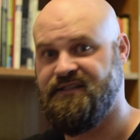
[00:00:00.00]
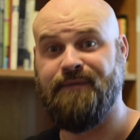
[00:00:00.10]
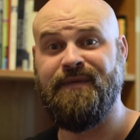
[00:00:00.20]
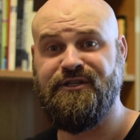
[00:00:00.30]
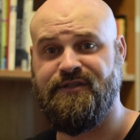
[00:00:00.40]

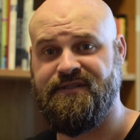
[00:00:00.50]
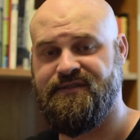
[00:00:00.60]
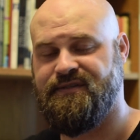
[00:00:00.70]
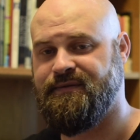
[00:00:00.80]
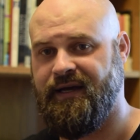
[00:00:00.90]

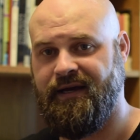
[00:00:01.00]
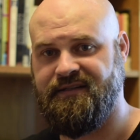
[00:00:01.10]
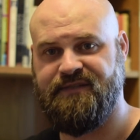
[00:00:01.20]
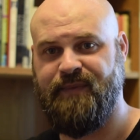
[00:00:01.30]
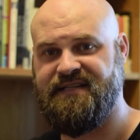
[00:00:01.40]
dimensions,
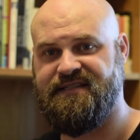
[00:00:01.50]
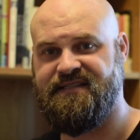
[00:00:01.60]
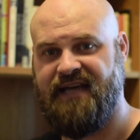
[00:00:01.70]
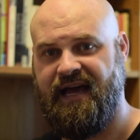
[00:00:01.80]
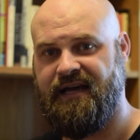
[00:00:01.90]

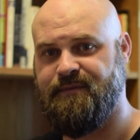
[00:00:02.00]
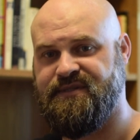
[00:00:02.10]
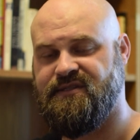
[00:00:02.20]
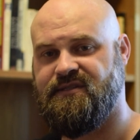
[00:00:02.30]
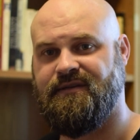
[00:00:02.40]
spaces,
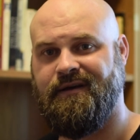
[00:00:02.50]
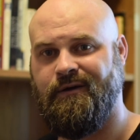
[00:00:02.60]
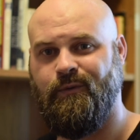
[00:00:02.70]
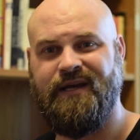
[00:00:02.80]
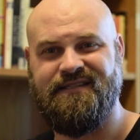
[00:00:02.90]
times,
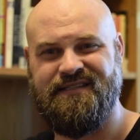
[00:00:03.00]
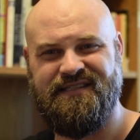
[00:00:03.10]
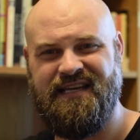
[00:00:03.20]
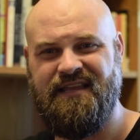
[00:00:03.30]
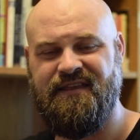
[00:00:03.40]
ways to
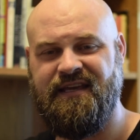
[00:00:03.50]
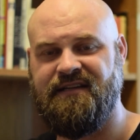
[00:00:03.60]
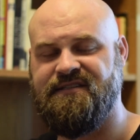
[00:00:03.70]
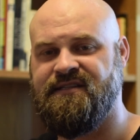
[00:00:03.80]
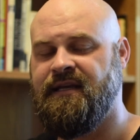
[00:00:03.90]
see
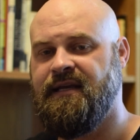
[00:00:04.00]
things.